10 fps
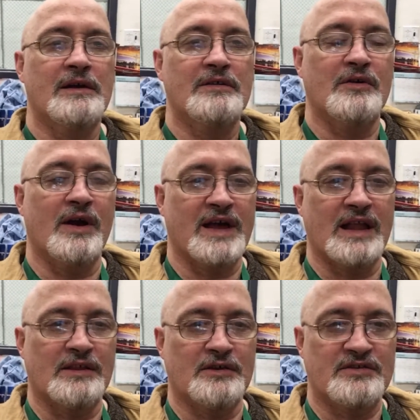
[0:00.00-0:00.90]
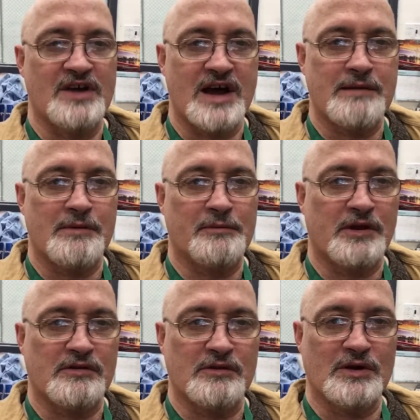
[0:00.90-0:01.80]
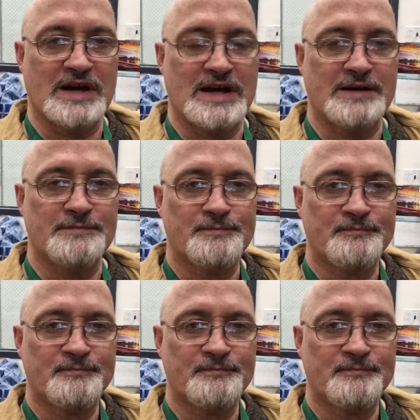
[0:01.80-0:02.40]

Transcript: So I got a little time. I'm going to do a. Uh,